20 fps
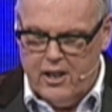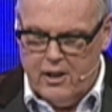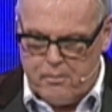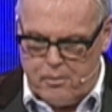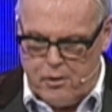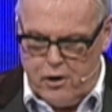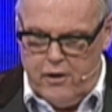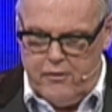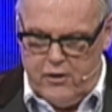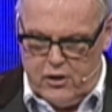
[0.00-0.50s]

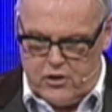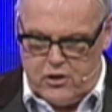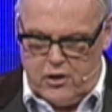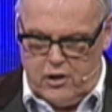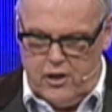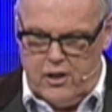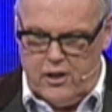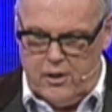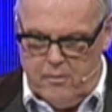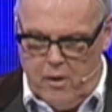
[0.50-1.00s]
prove it to
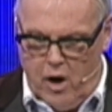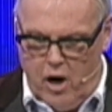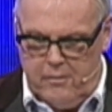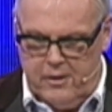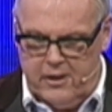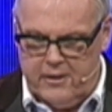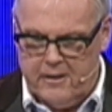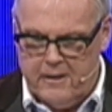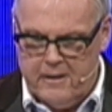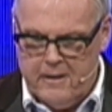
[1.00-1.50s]
you in a
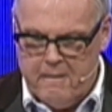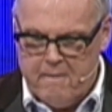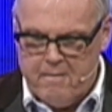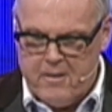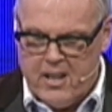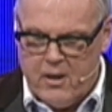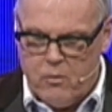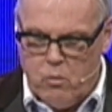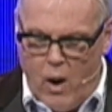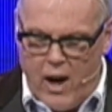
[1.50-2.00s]
moment.
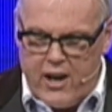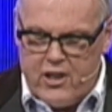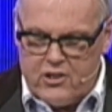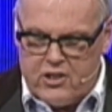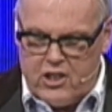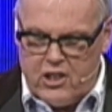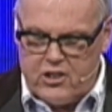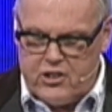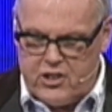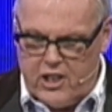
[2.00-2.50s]
What is
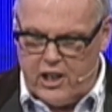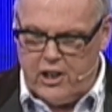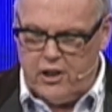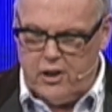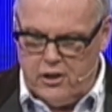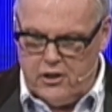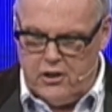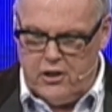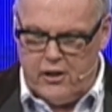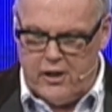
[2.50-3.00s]
this thing
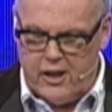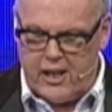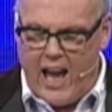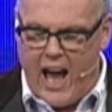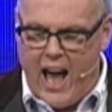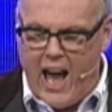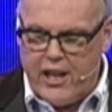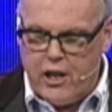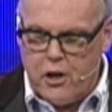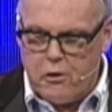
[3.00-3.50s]
you're doing?
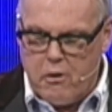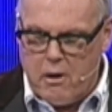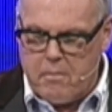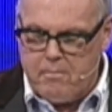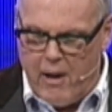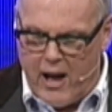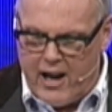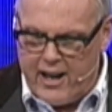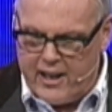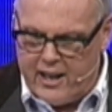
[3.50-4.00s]
Are you
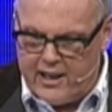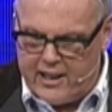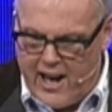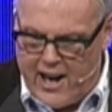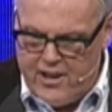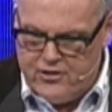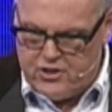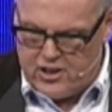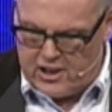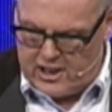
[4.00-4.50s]
rebelling
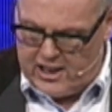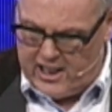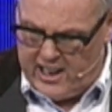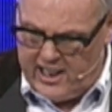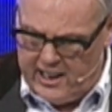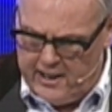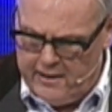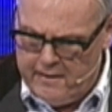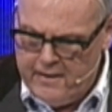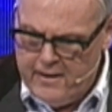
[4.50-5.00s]
against the king?
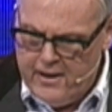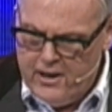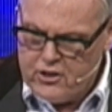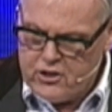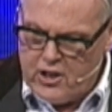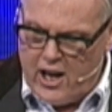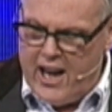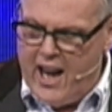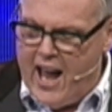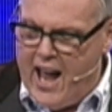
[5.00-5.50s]
So
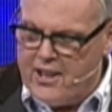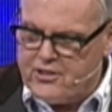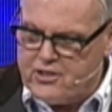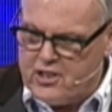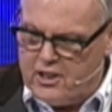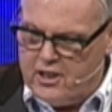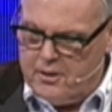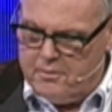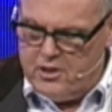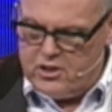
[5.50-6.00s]
I answered
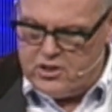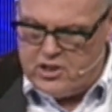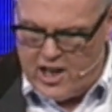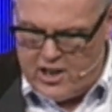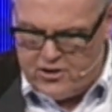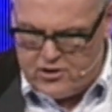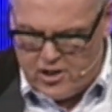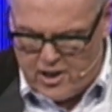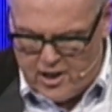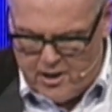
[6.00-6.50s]
them and
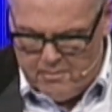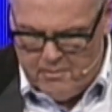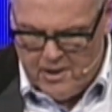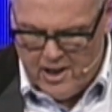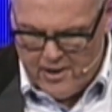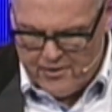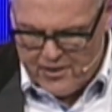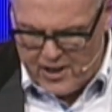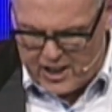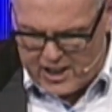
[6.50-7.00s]
said to them,
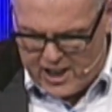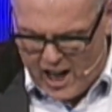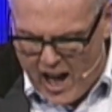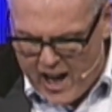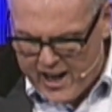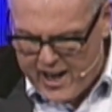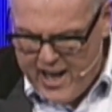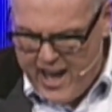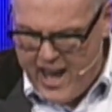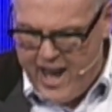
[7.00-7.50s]
the
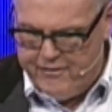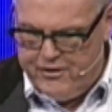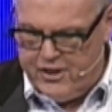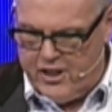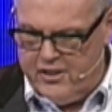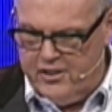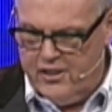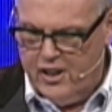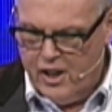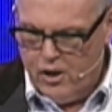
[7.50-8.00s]
God of
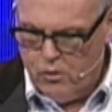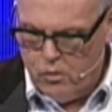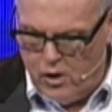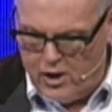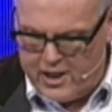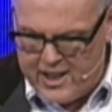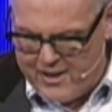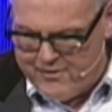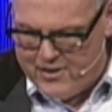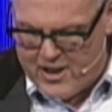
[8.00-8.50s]
heaven will
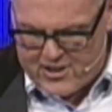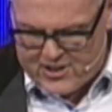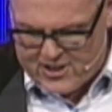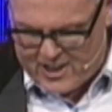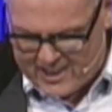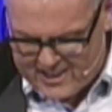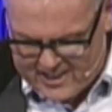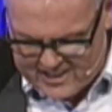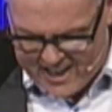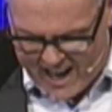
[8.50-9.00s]
give us
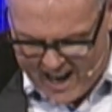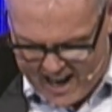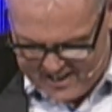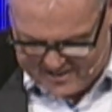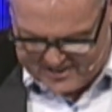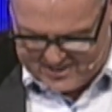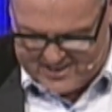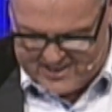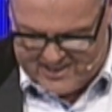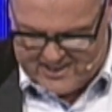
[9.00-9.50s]

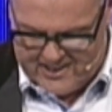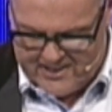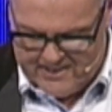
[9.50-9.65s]
success.